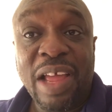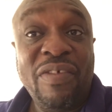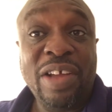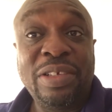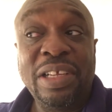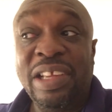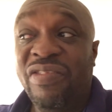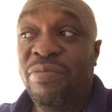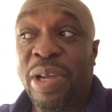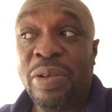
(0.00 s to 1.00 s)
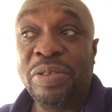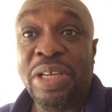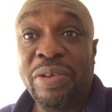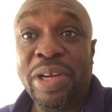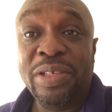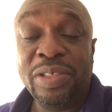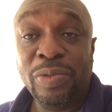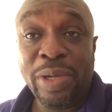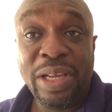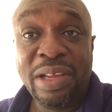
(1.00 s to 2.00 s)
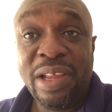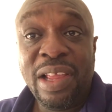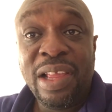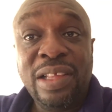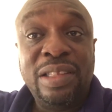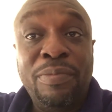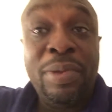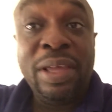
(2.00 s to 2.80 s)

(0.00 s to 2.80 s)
I've actually given my old generators away. The